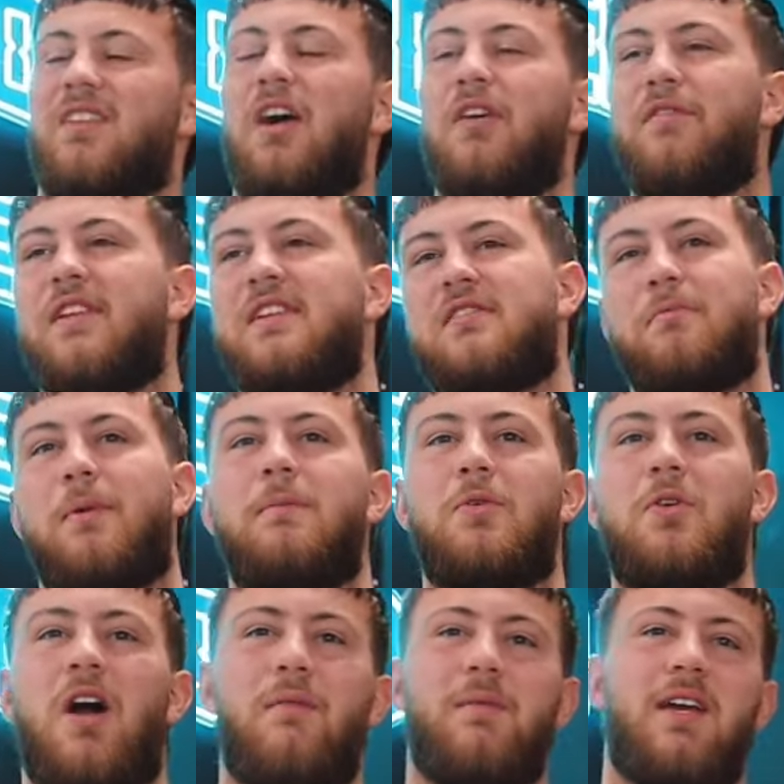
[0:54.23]
Hopefully some
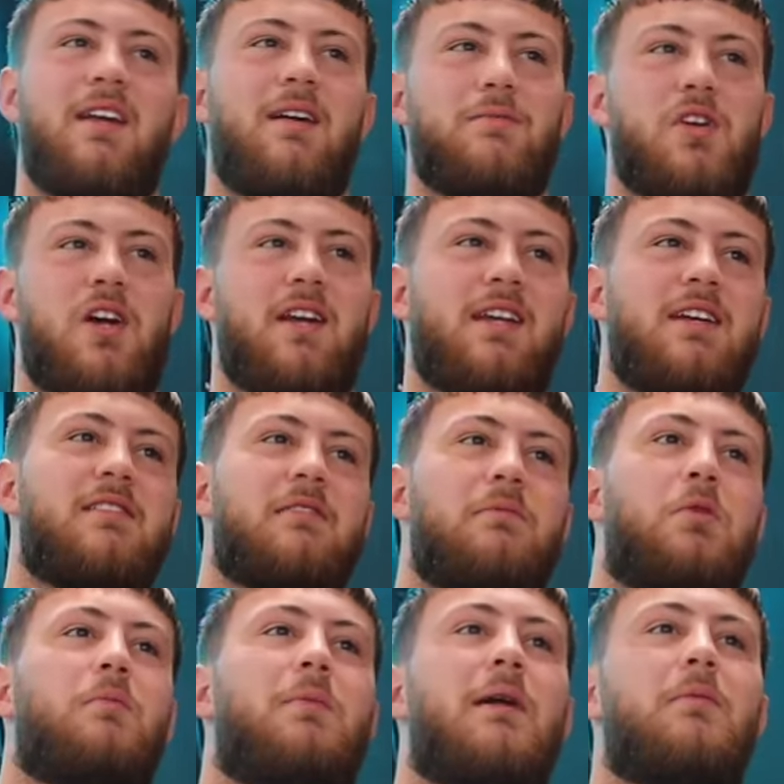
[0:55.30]
people come in. I'm trying to get
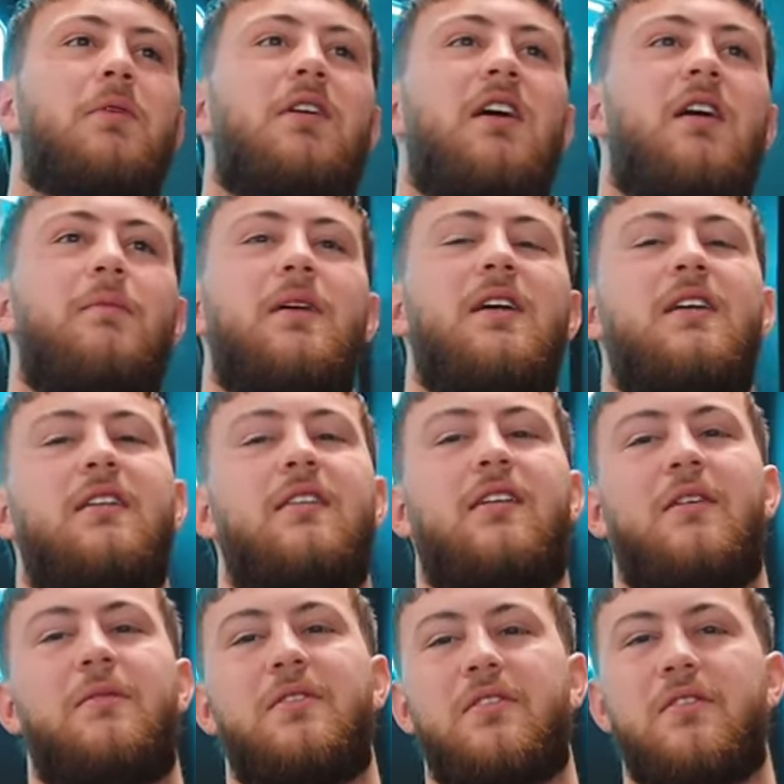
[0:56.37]
some more people to come
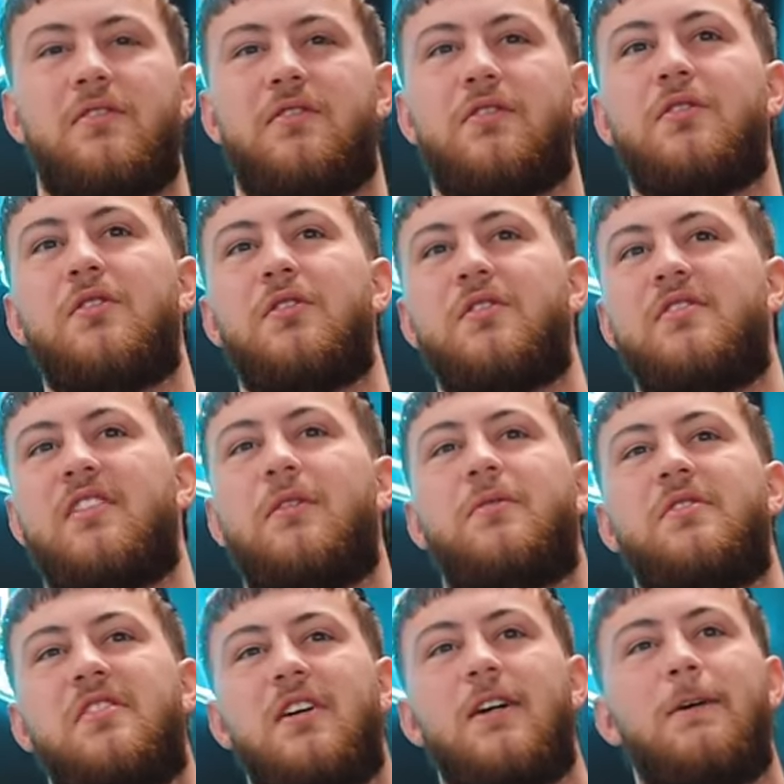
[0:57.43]
in, come into the store, say
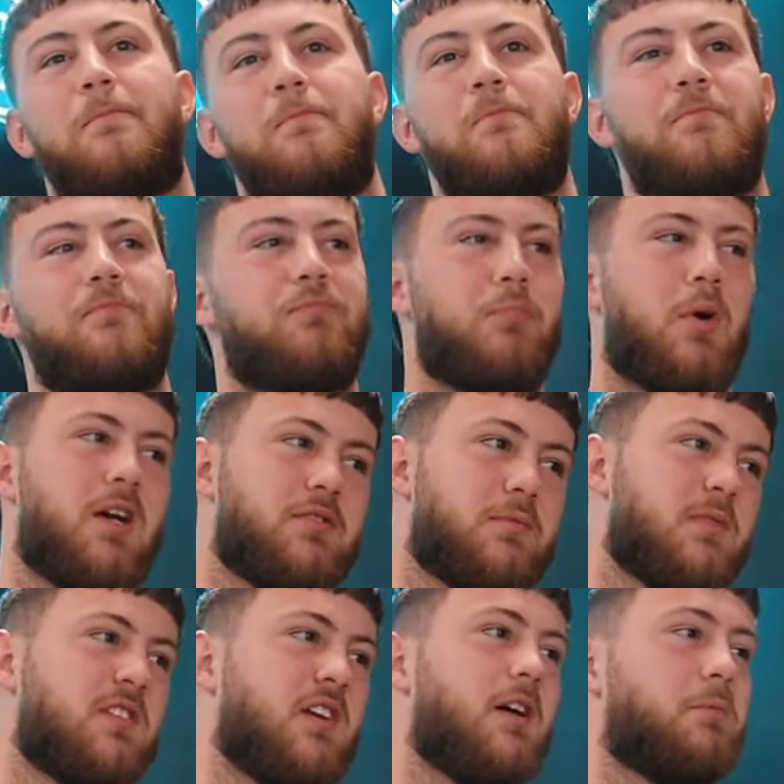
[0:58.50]
what's up, buy
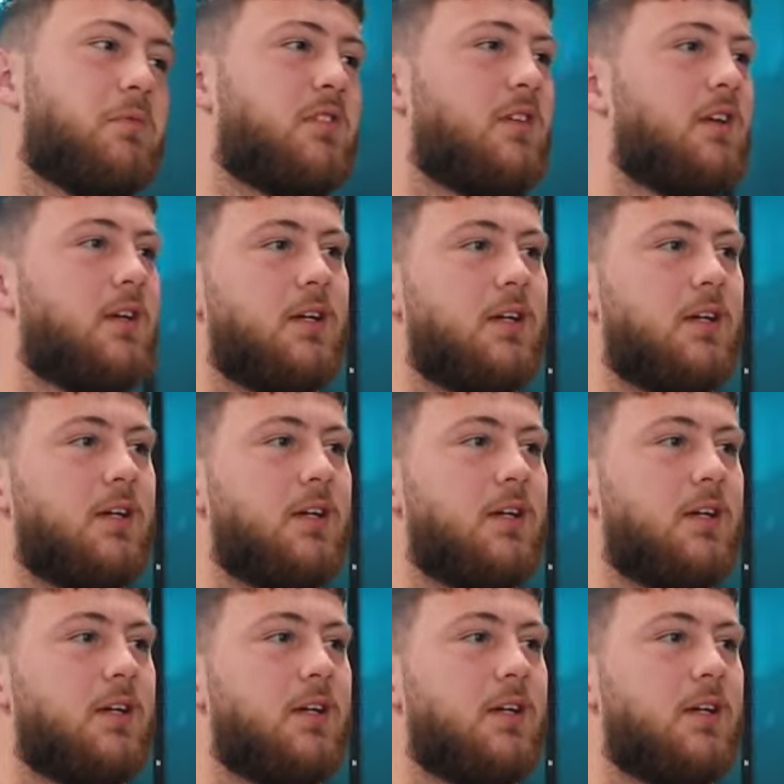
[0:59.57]
some subs.